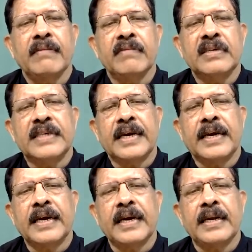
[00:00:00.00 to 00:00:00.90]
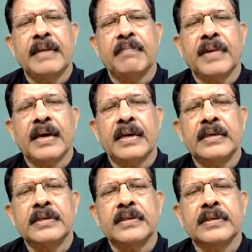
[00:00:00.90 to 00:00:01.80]
which again
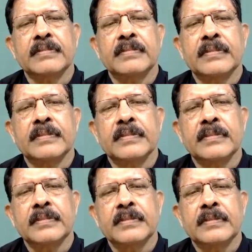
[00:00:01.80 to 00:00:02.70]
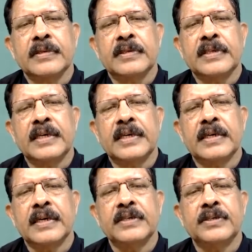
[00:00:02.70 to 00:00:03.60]
implies Z
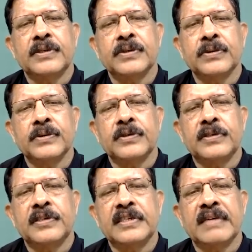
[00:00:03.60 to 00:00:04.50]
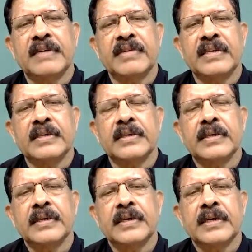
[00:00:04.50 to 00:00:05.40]
raised to
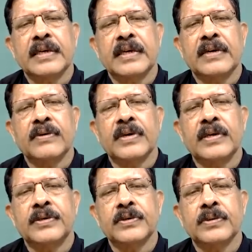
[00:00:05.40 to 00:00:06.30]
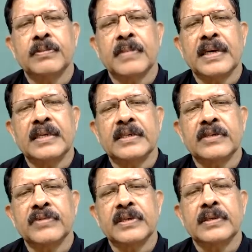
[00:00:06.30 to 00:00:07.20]
7 equal to
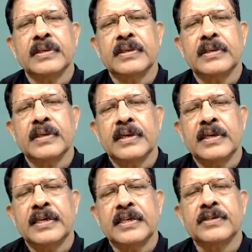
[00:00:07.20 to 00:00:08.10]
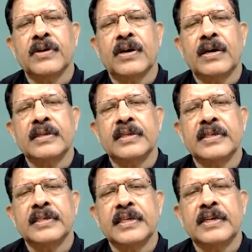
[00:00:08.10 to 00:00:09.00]
minus 1. Let us call
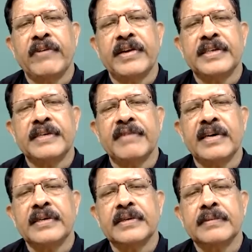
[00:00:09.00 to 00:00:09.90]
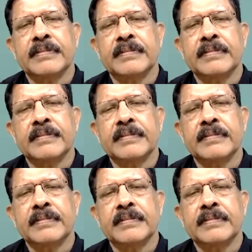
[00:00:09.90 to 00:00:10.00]
this as equation 1.